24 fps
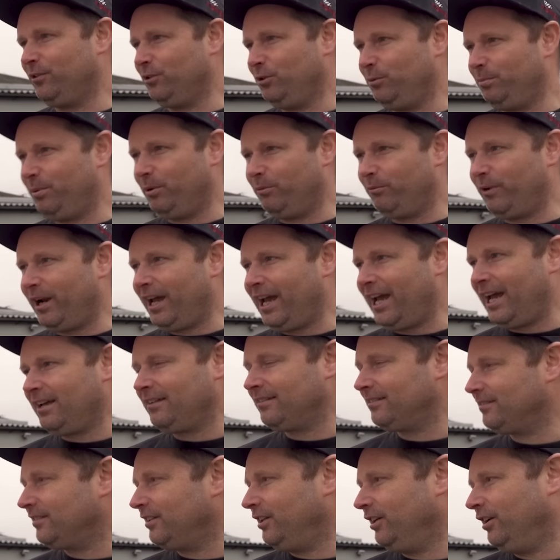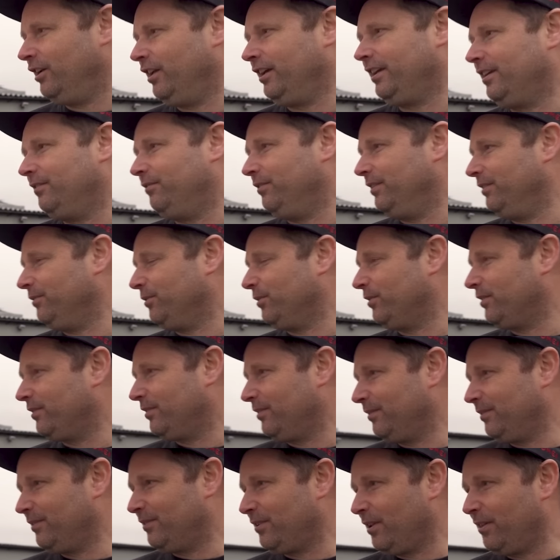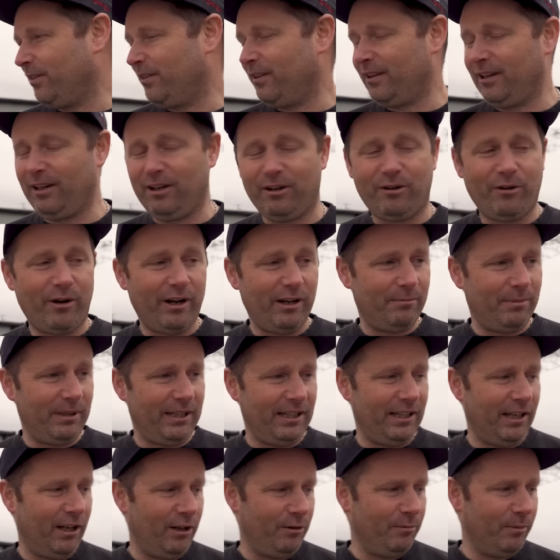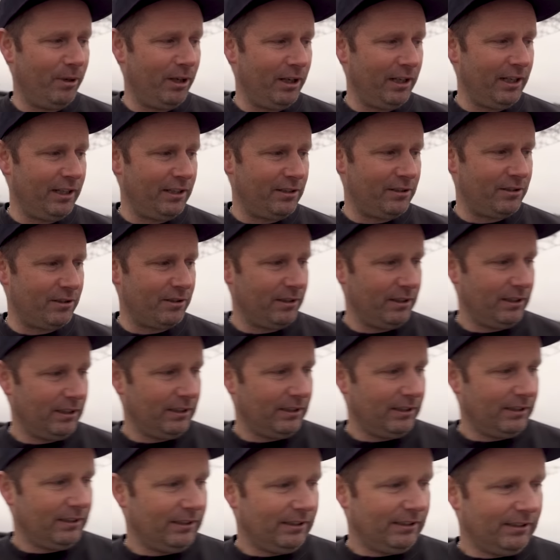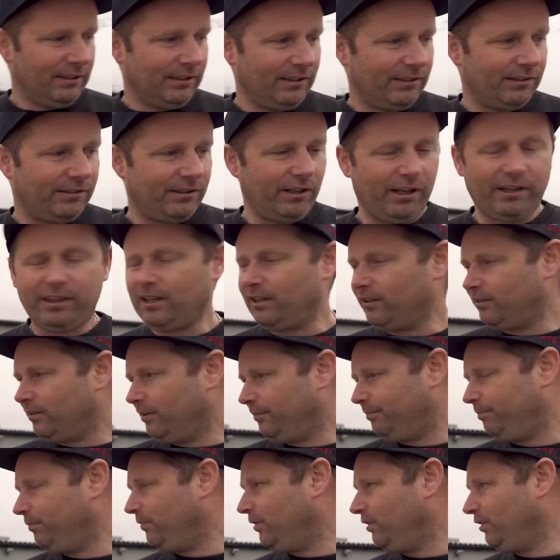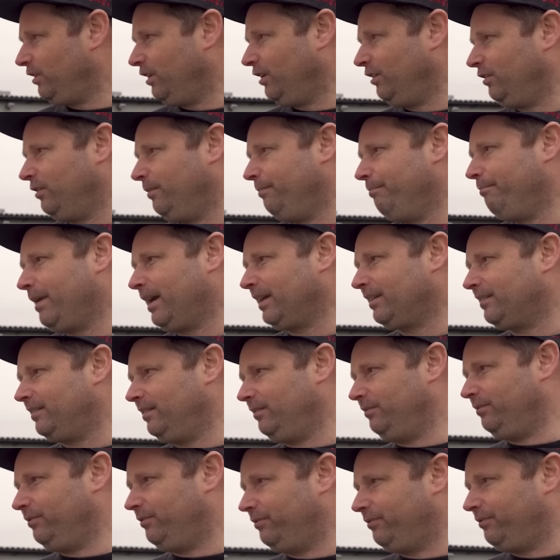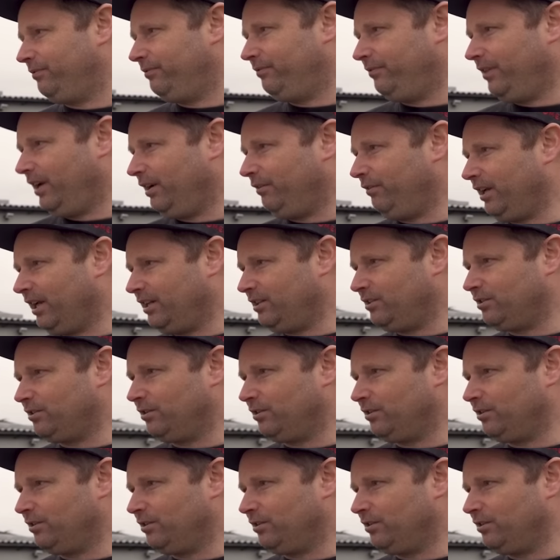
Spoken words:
super rare, you know, like if it was something incredibly low mileage. So I think there's a massive variation